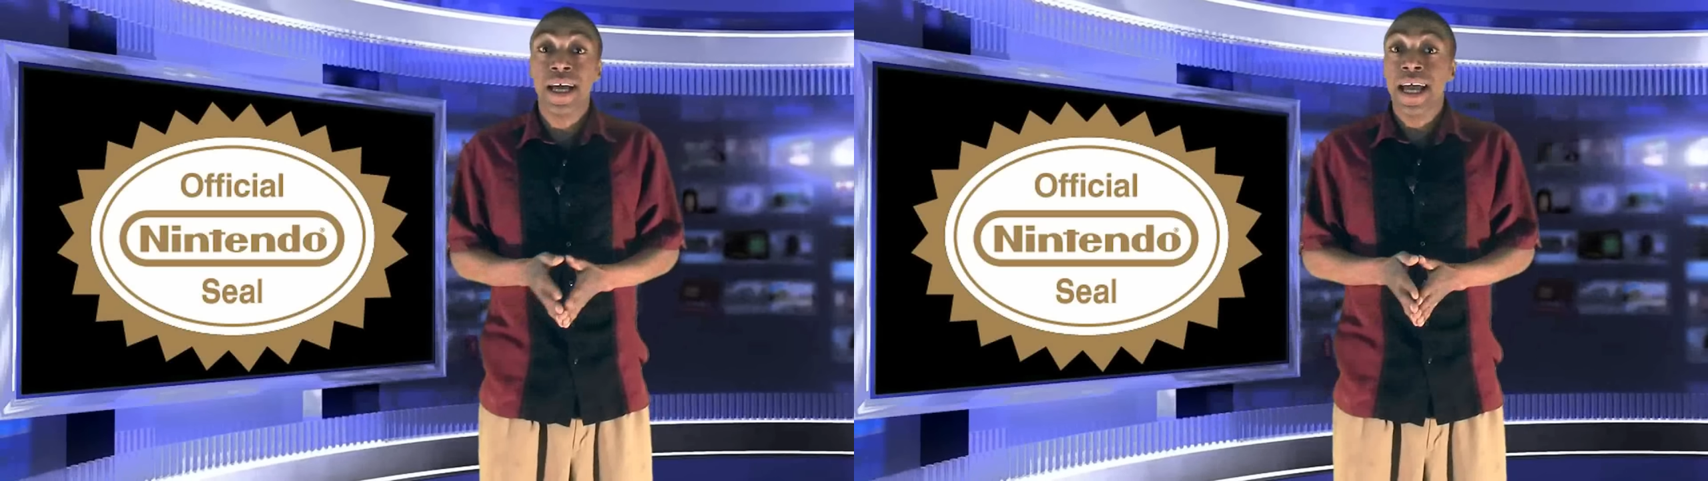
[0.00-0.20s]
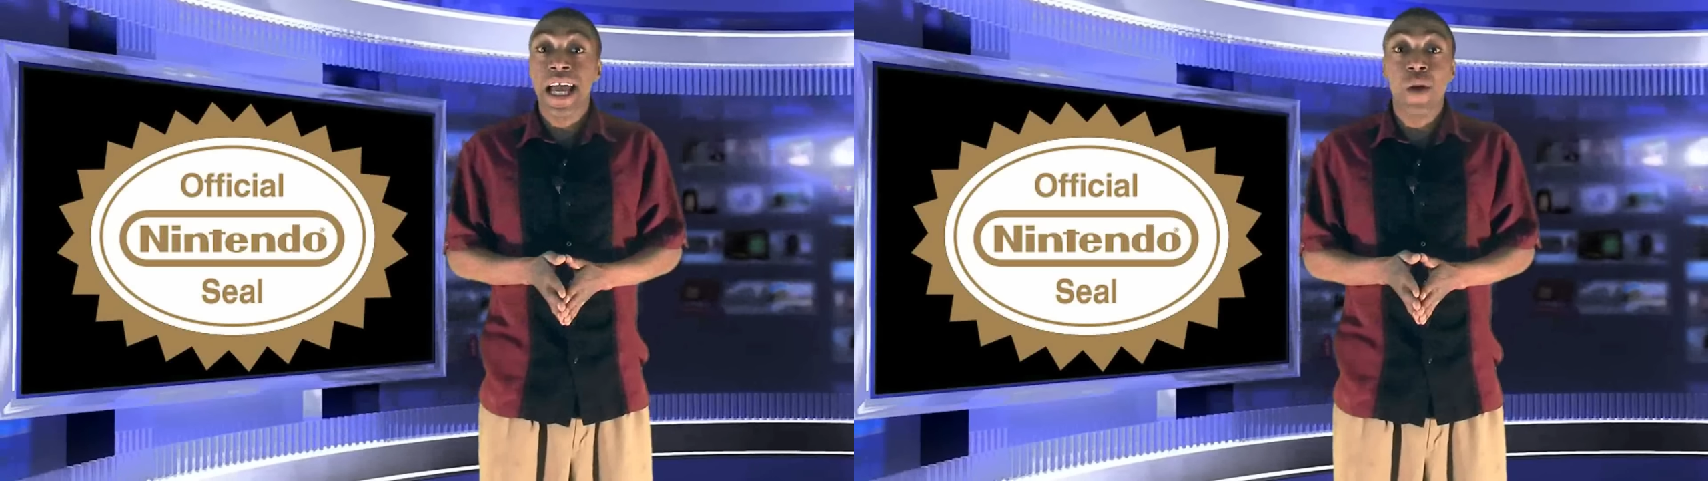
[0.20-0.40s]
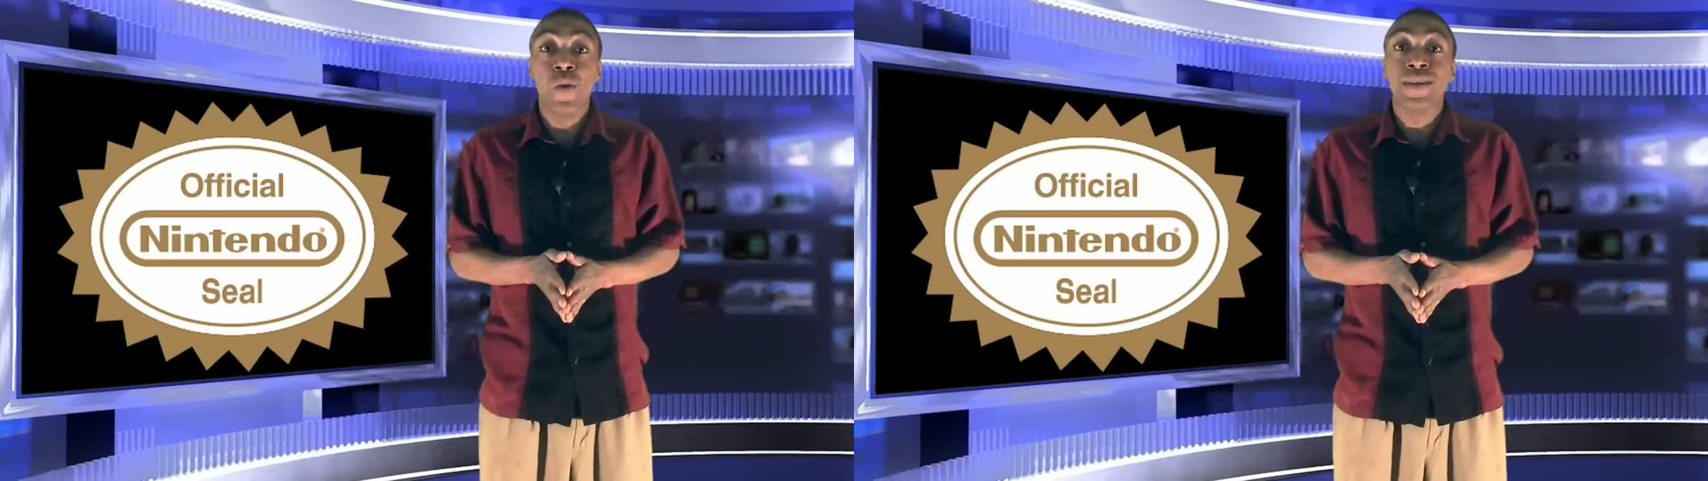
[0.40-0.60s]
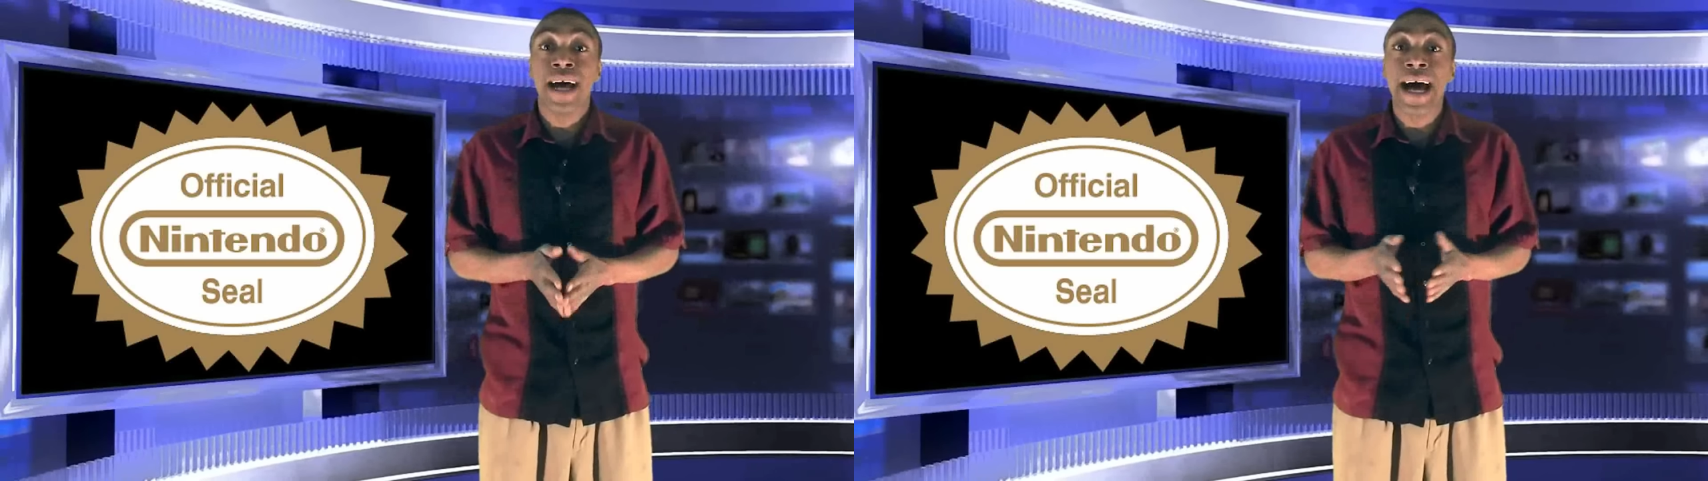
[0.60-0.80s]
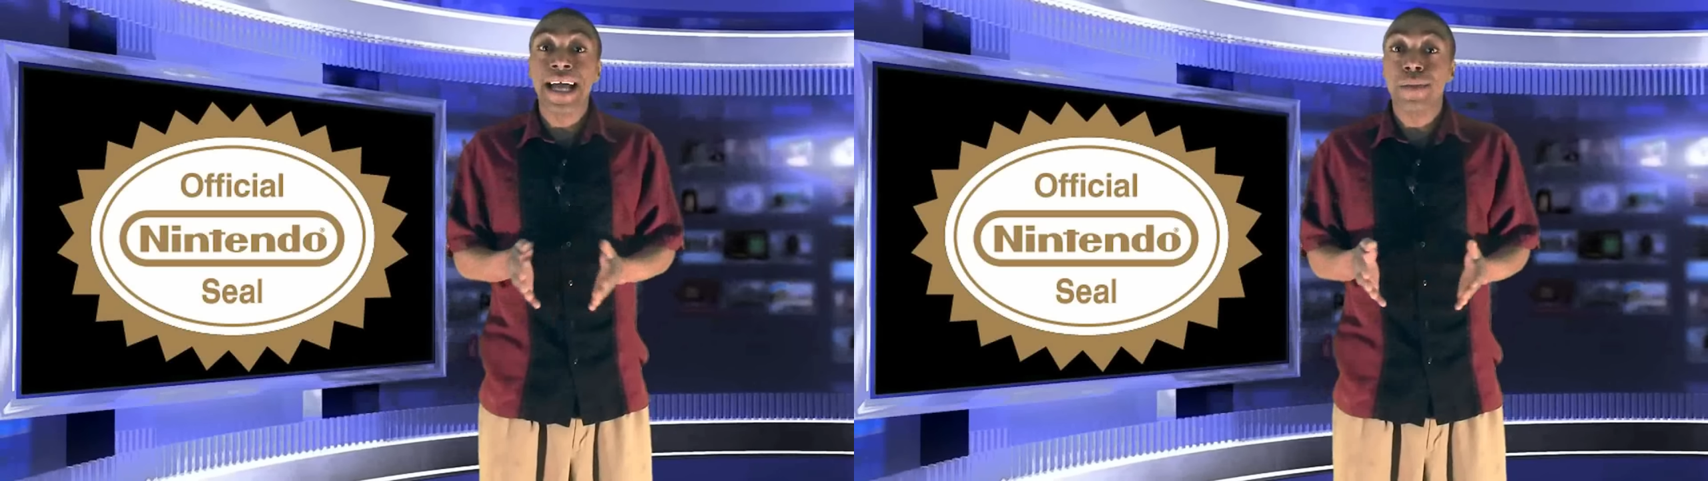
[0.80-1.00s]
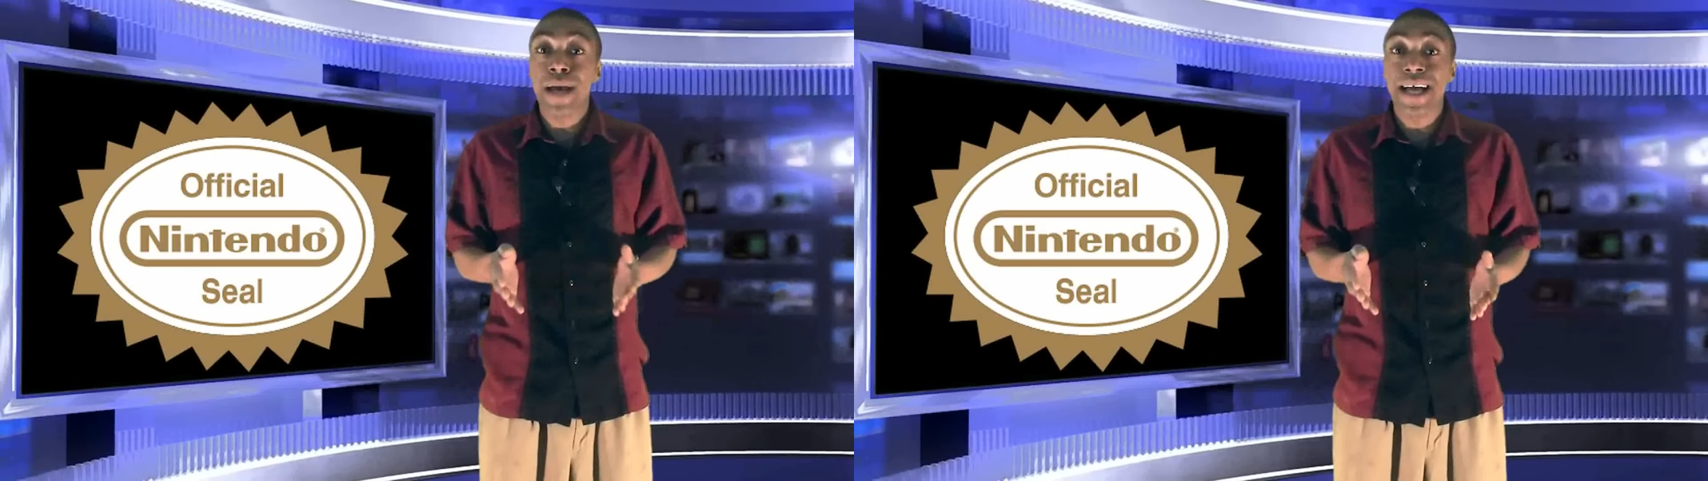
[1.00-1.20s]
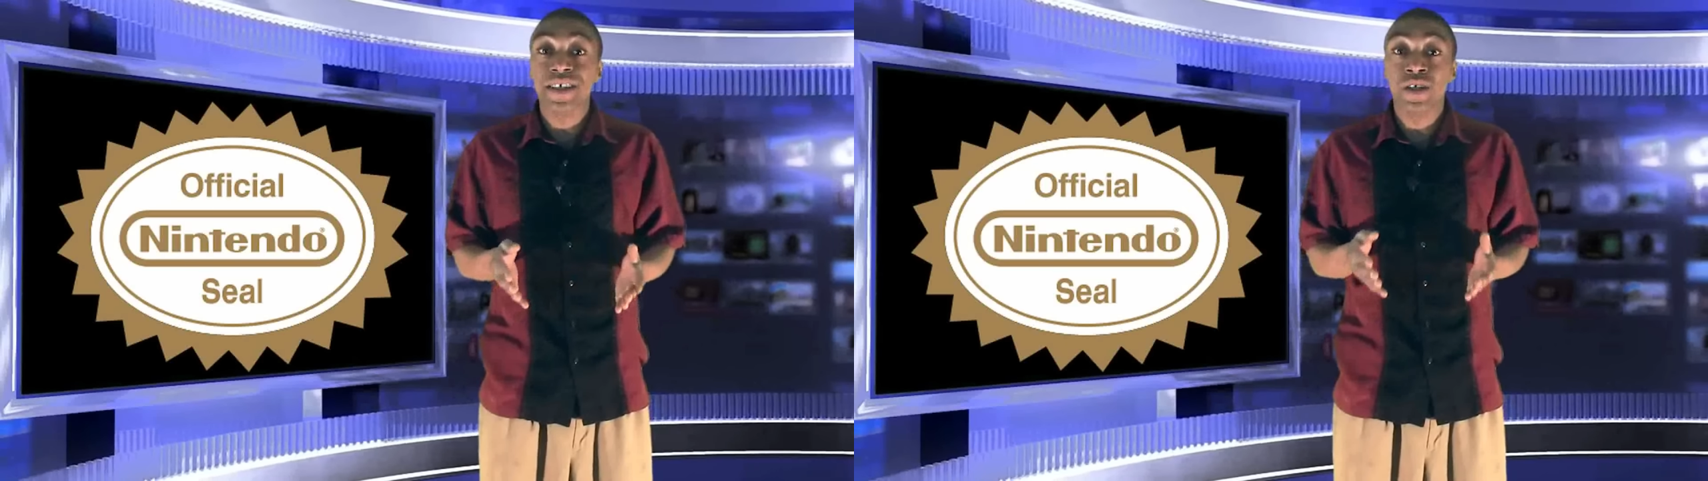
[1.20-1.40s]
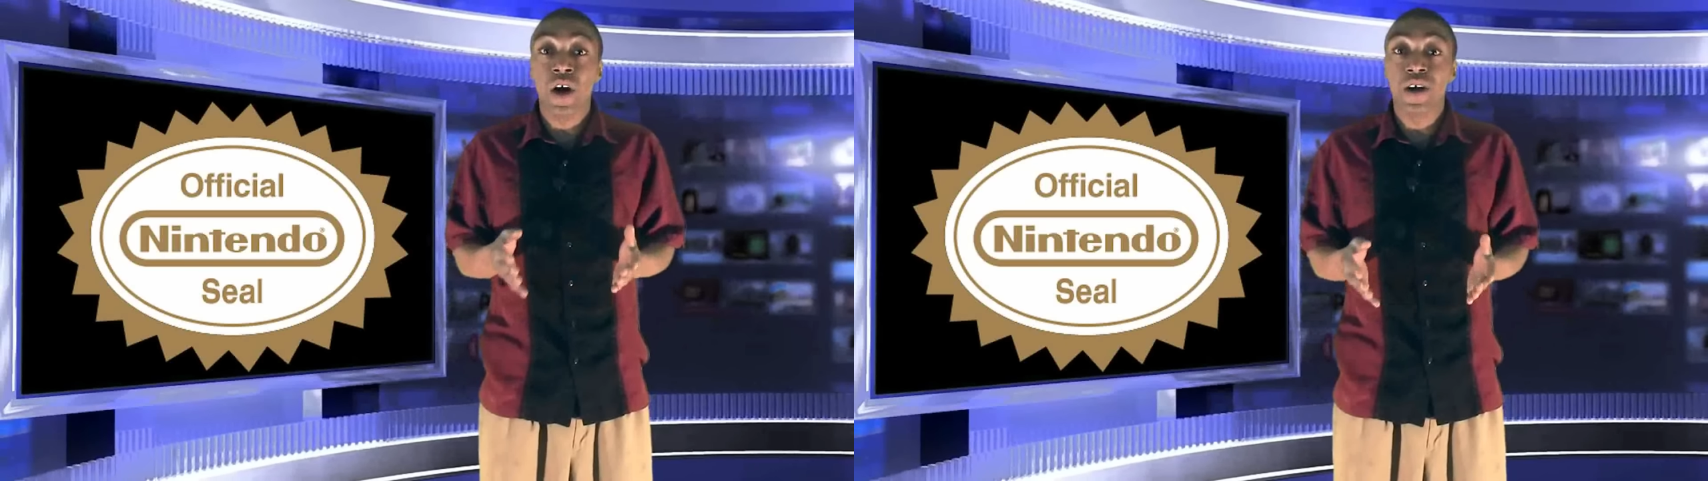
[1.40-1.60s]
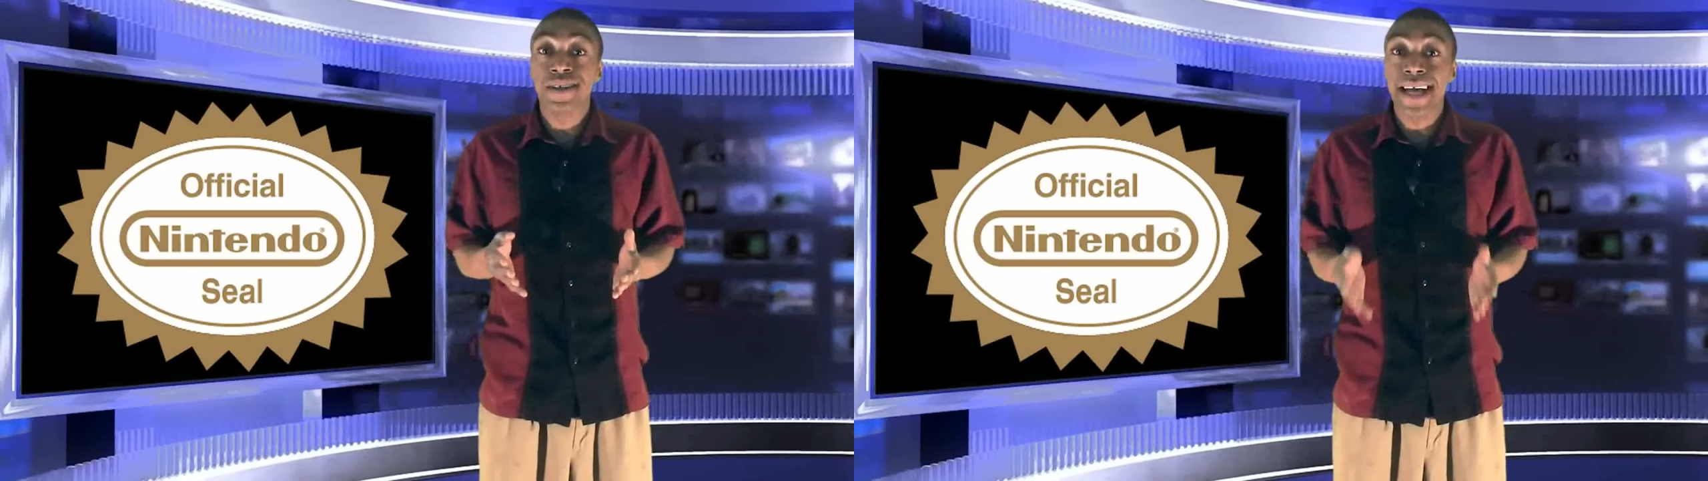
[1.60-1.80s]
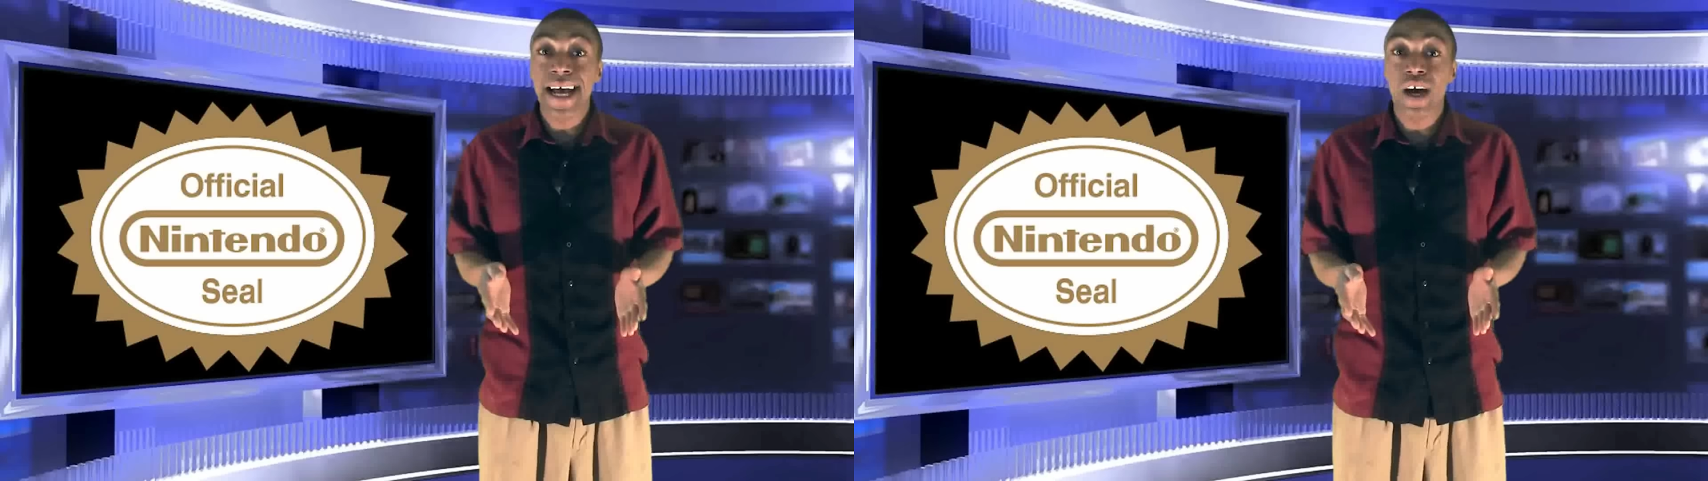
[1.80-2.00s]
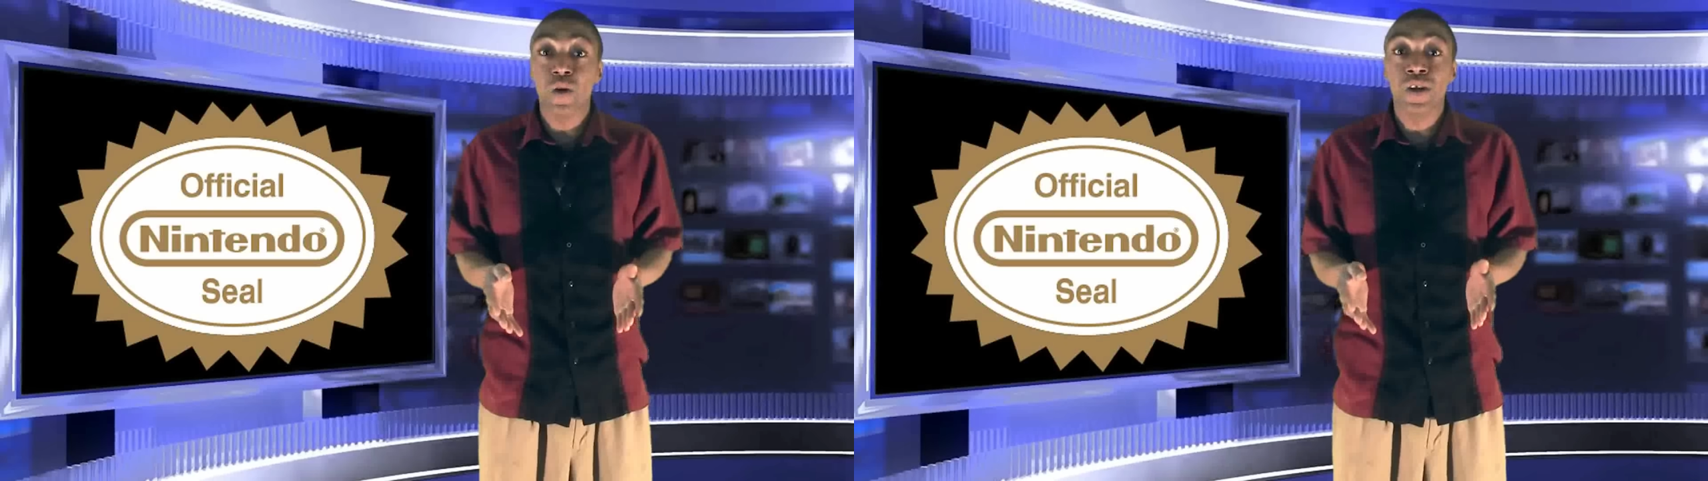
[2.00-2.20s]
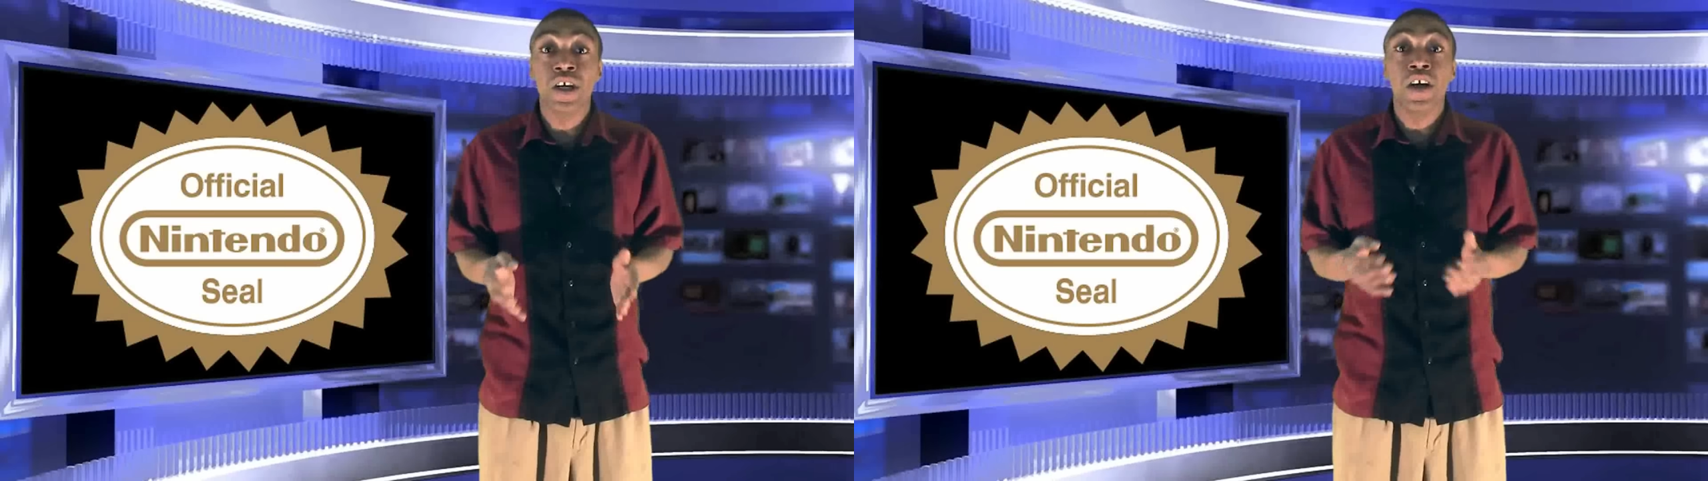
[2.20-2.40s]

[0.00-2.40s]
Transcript: And with the high-capacity cards now,